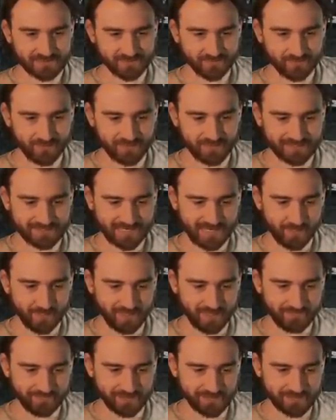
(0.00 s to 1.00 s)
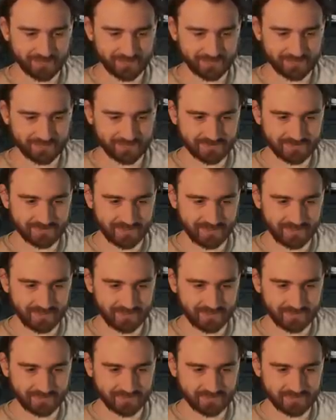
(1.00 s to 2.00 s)
The third Time Raveler.
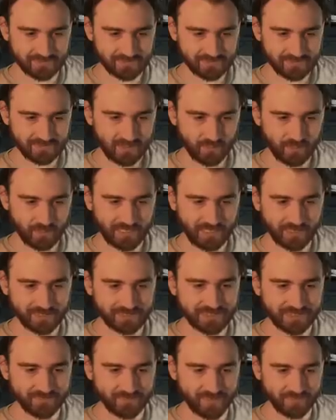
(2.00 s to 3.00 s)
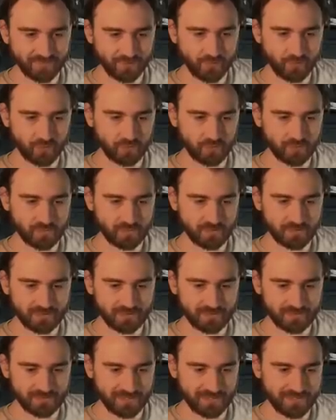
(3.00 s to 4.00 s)
Nah. Would like to have another
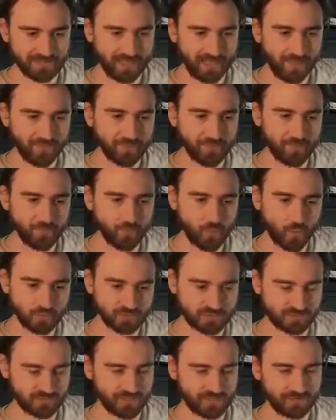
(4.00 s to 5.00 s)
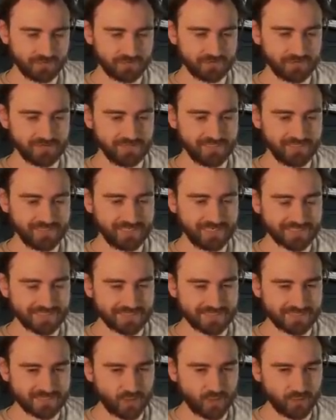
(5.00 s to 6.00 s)
another Woe Strider in case this